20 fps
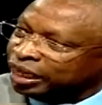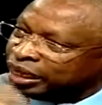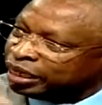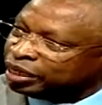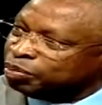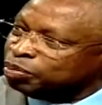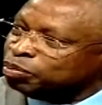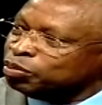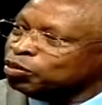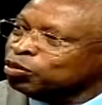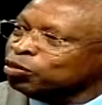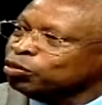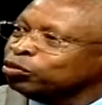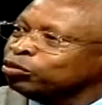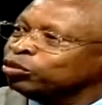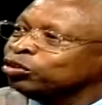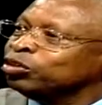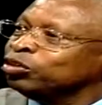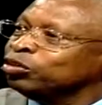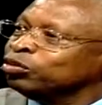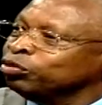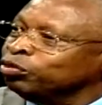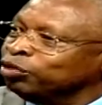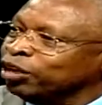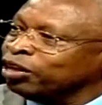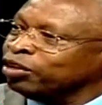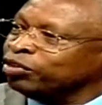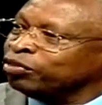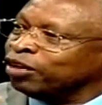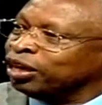it moves
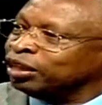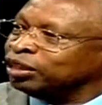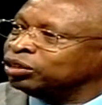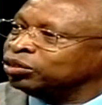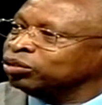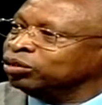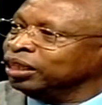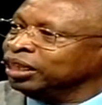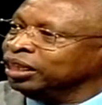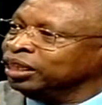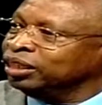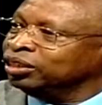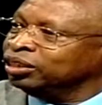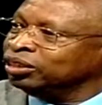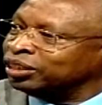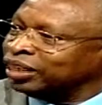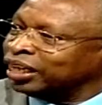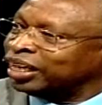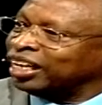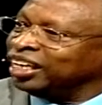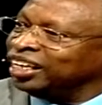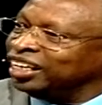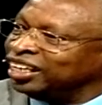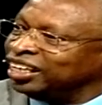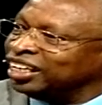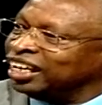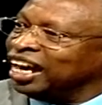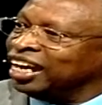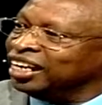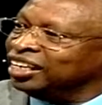very fast to the second,
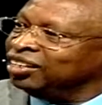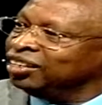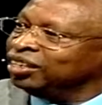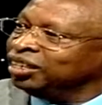third